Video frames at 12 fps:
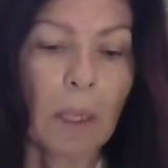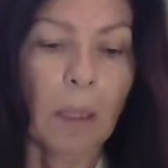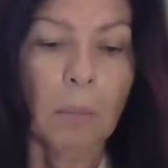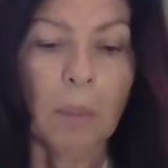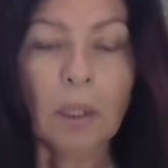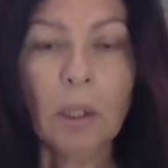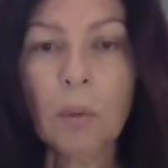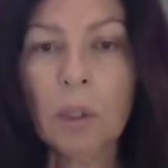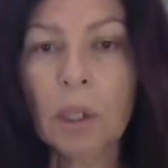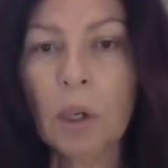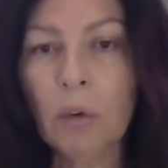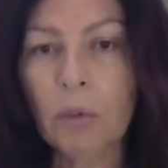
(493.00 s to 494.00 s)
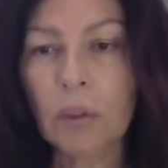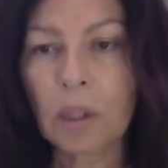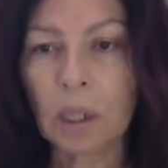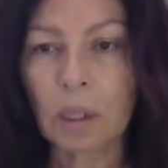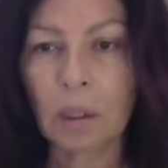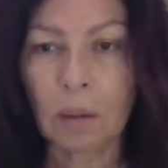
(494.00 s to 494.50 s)
But look what COVID
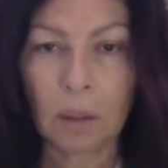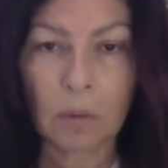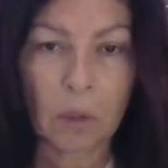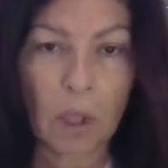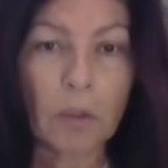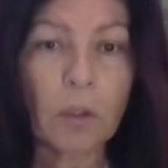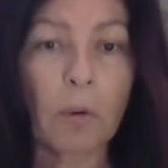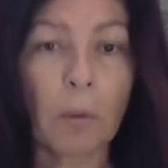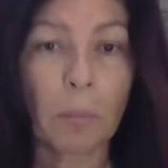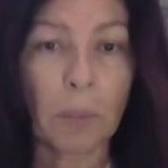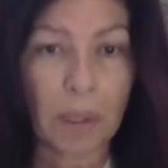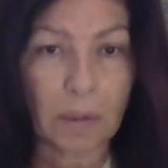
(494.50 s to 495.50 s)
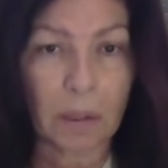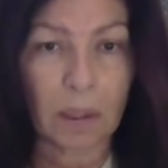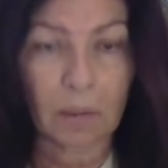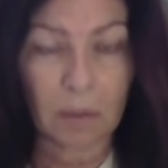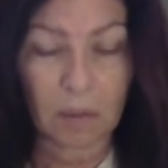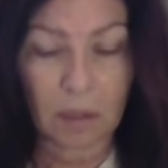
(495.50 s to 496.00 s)
did. It was also a blessing
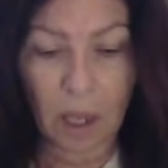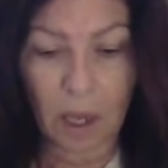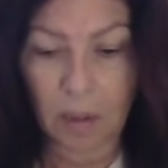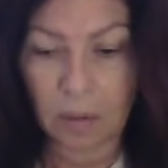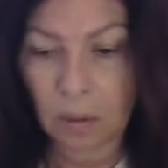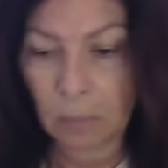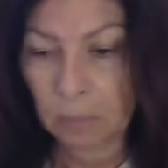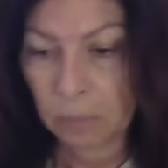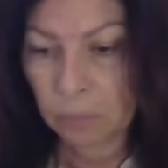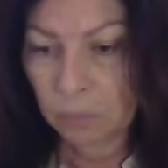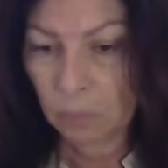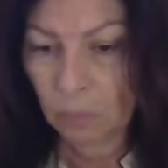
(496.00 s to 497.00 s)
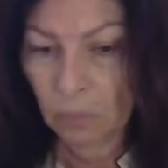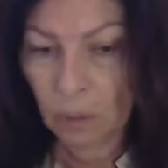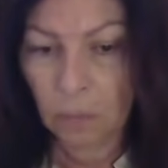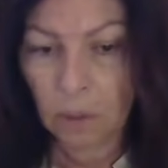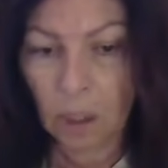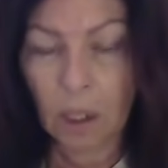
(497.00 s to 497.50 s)
in disguise,
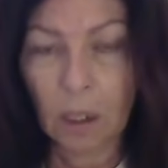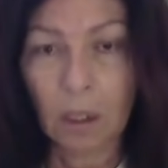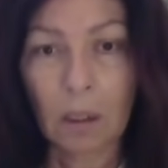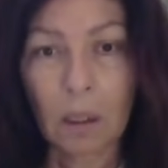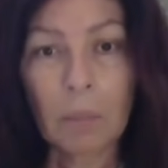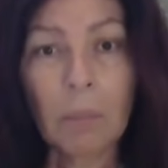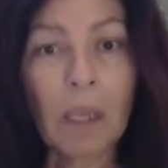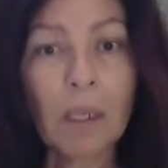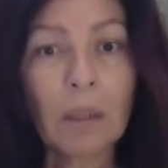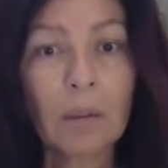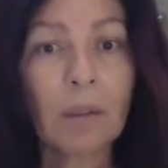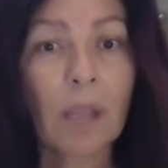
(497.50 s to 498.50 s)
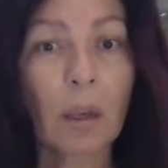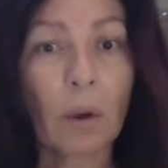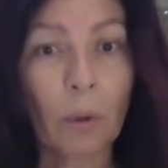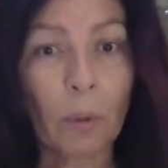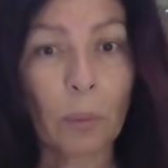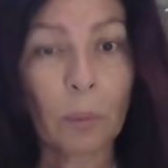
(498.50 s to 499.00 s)
okay? It made us stay
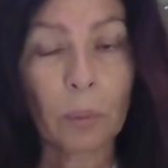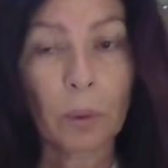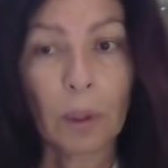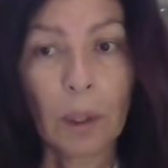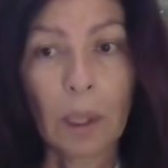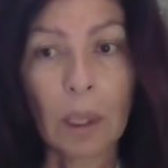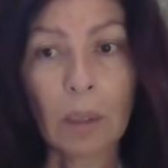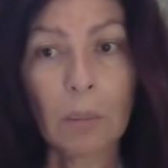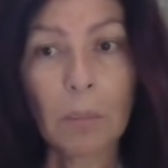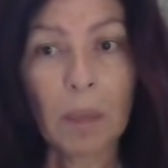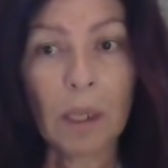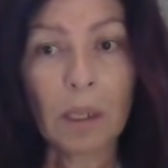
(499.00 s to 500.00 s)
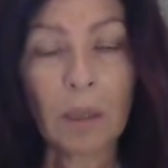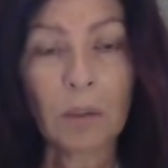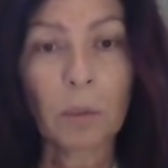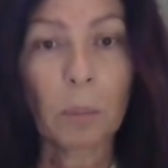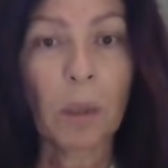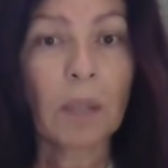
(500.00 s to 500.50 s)
home. It made
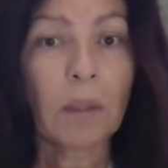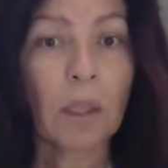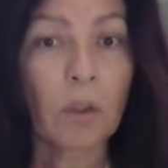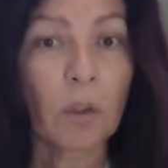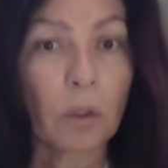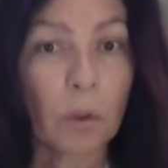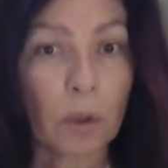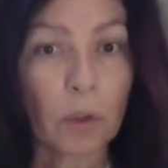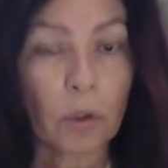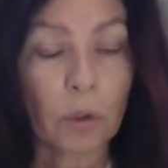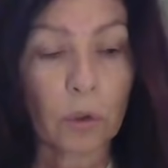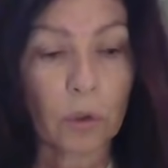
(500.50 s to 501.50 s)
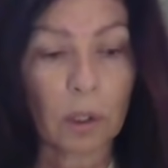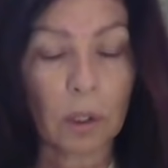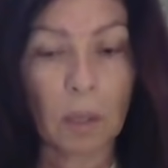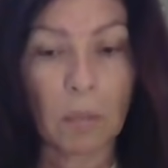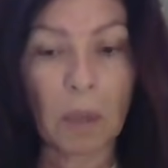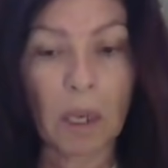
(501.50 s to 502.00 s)
us pay attention to our children.
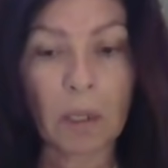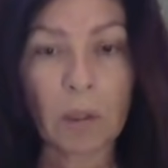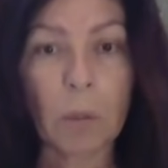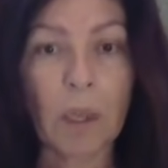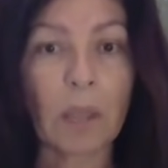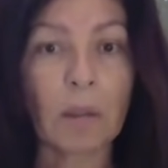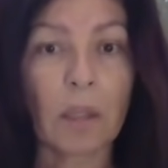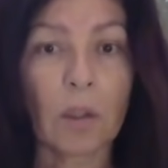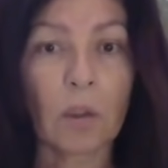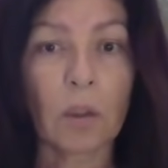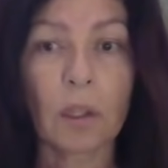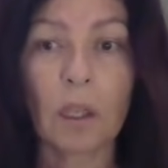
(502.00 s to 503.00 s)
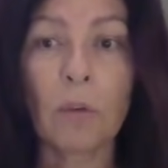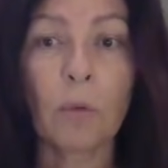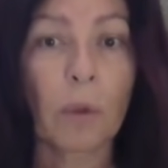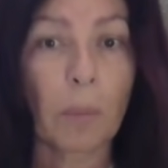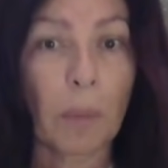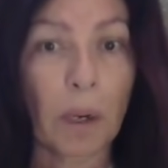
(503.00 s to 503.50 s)
It made us pay attention, if
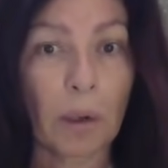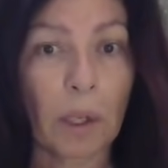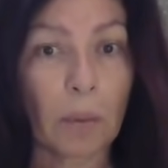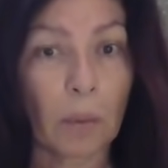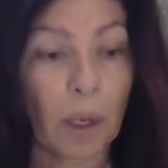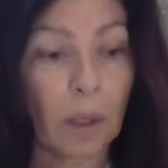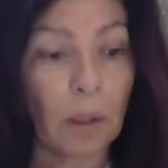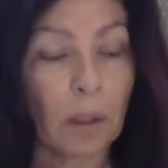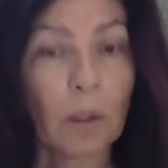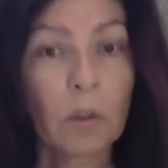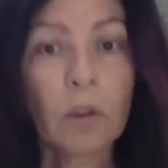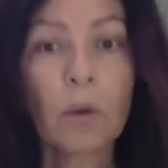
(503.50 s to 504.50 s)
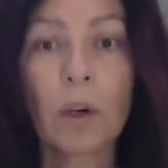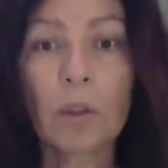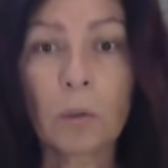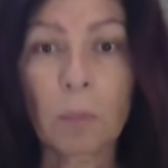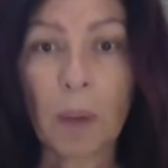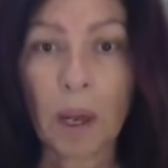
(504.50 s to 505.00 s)
we're married, right, to our
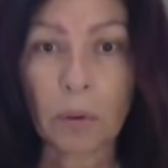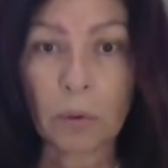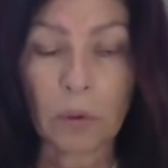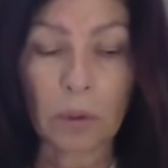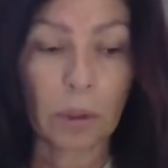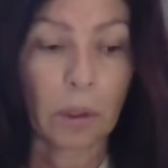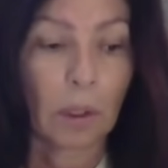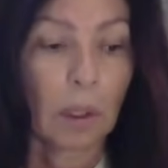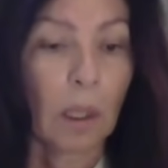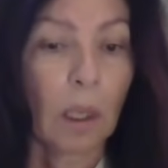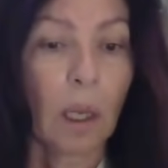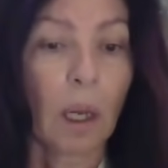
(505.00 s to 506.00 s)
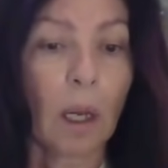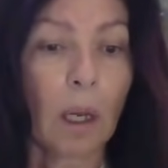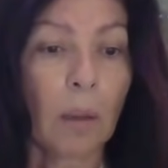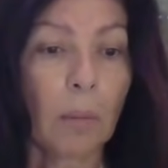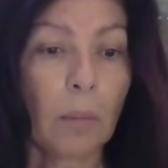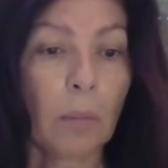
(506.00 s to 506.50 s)
spouse,
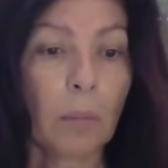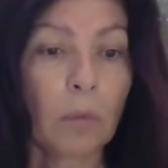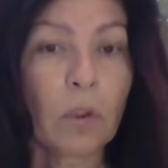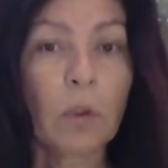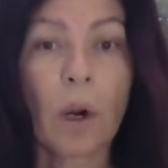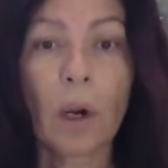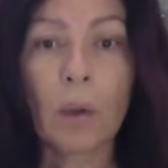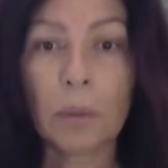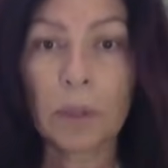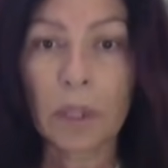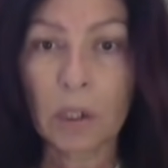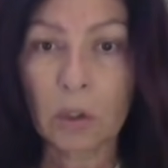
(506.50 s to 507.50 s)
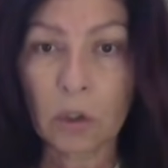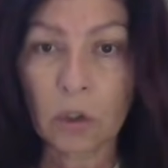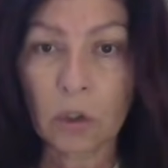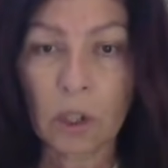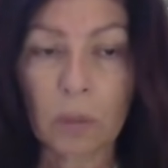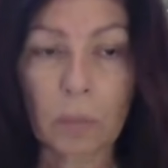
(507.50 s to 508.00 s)
to our
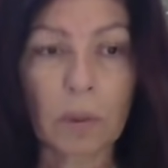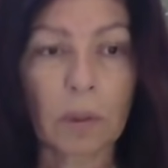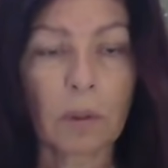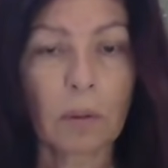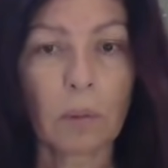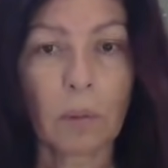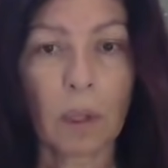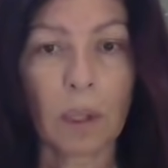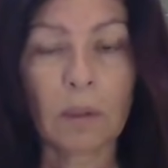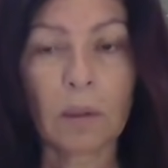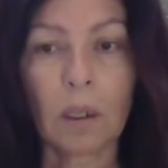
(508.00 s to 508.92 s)
relationships, right?